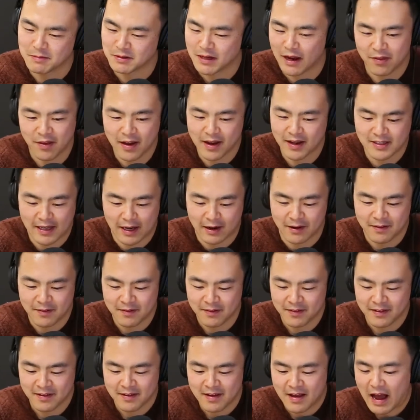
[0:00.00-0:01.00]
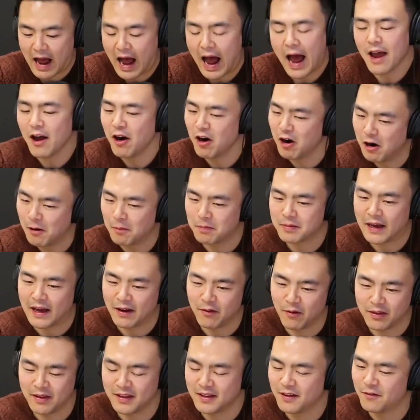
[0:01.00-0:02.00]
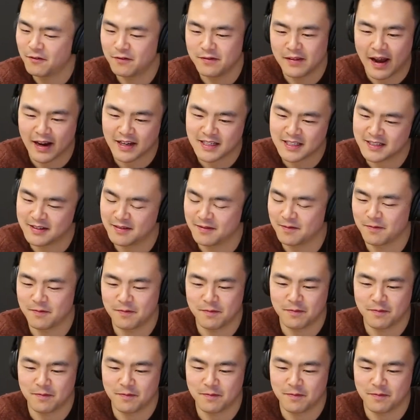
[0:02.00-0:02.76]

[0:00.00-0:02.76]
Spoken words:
So I think it's like I hope that within the next